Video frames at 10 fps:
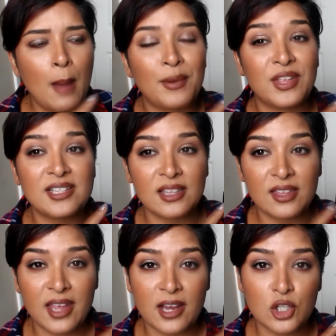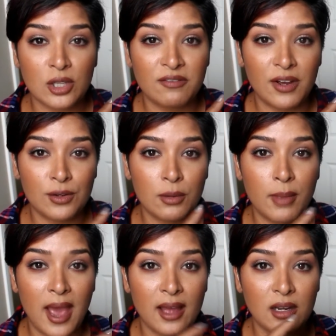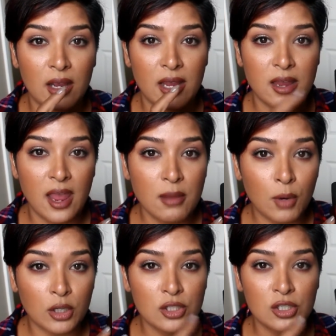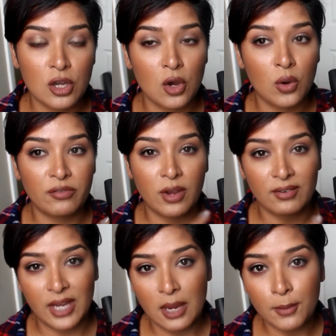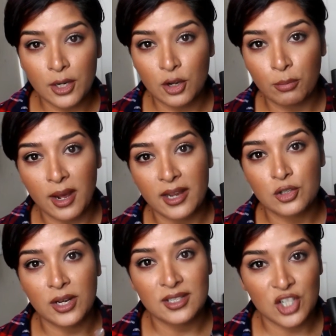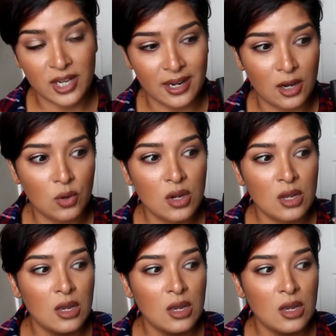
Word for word: But they said that they actually found them at a Kmart. So if you have a Kmart nearby, try to check it out.